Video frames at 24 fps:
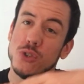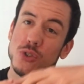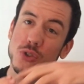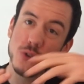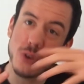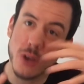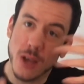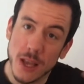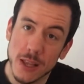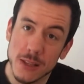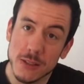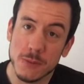
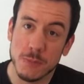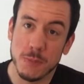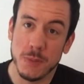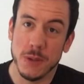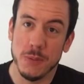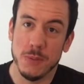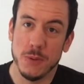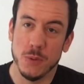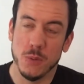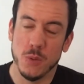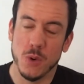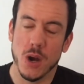trans
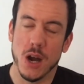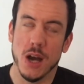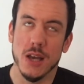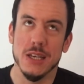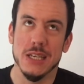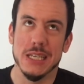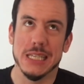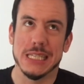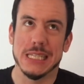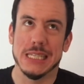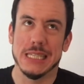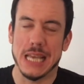people will
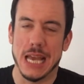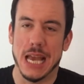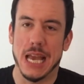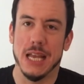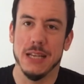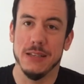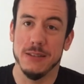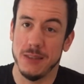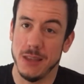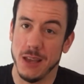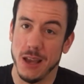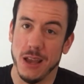
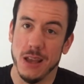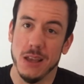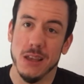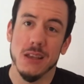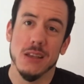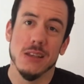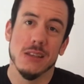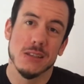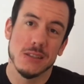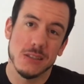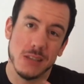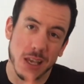understand that
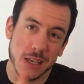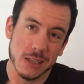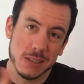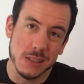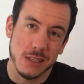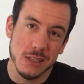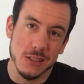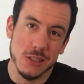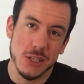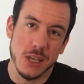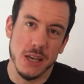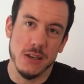sex
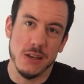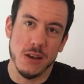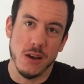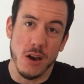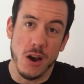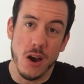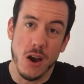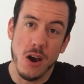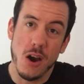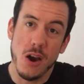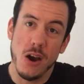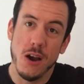and gender
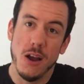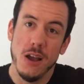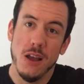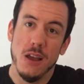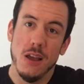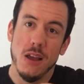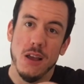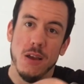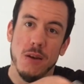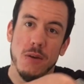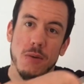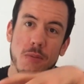are
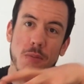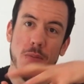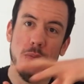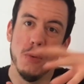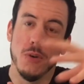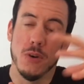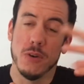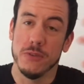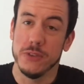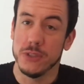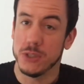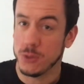
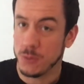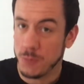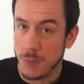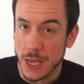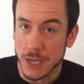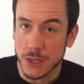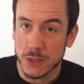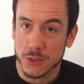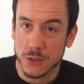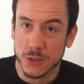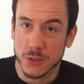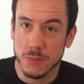more of a
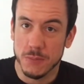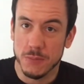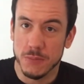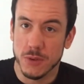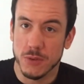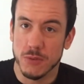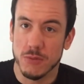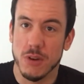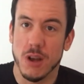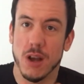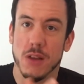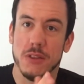spectrum
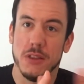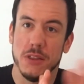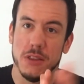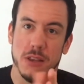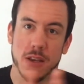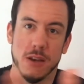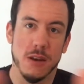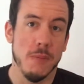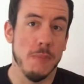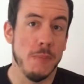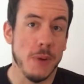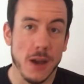rather
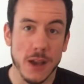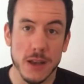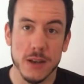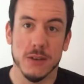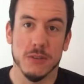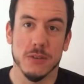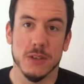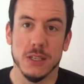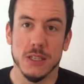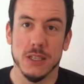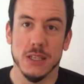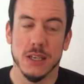than a
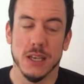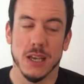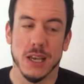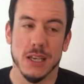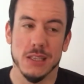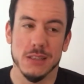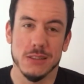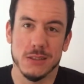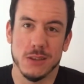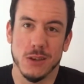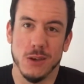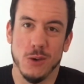binary.
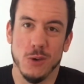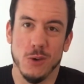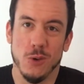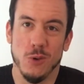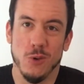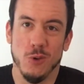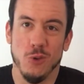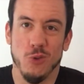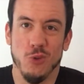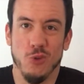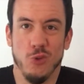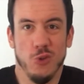And so
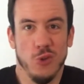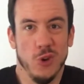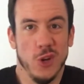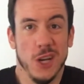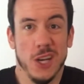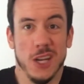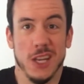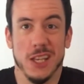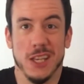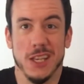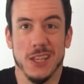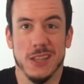
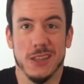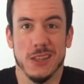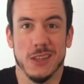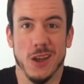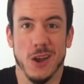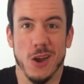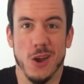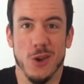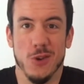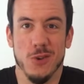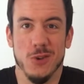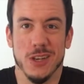really the
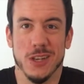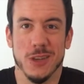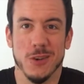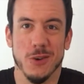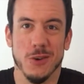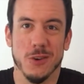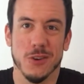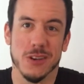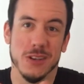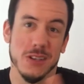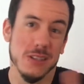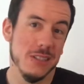only
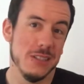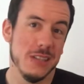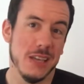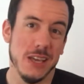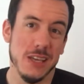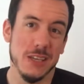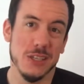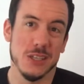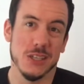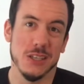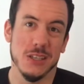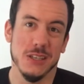
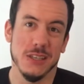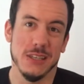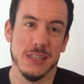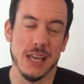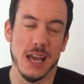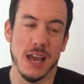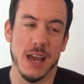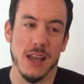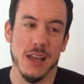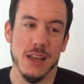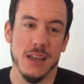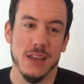orientation
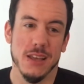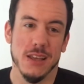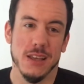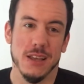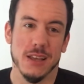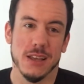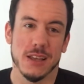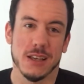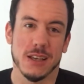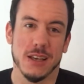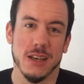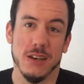that
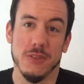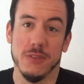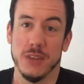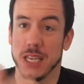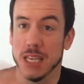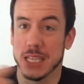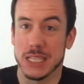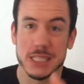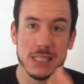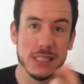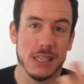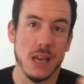kind of
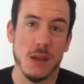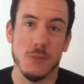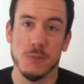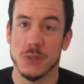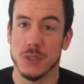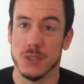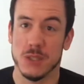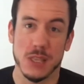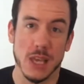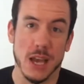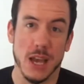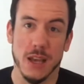
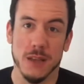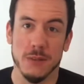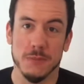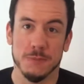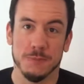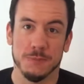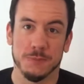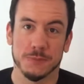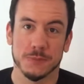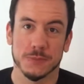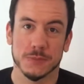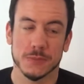accepts that
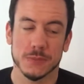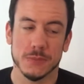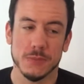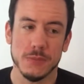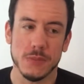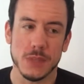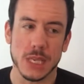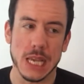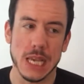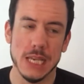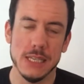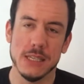
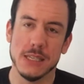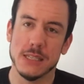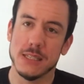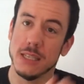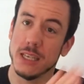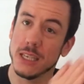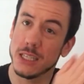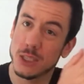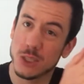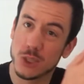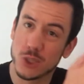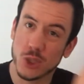and doesn't
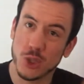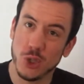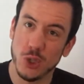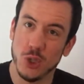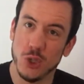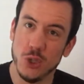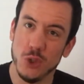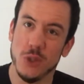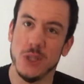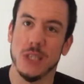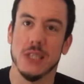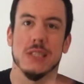
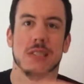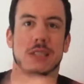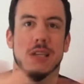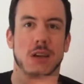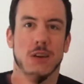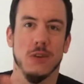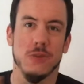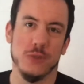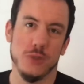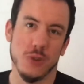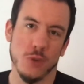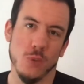exclude
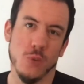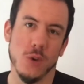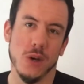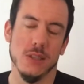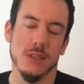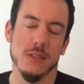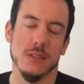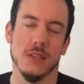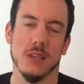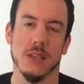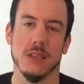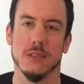itself to one
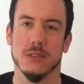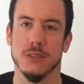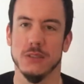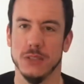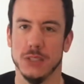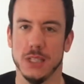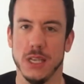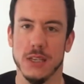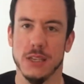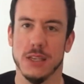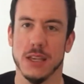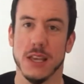sex or
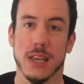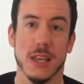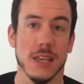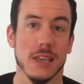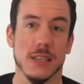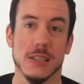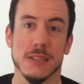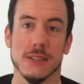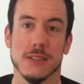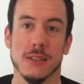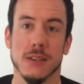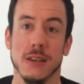gender
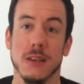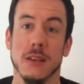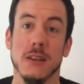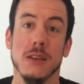is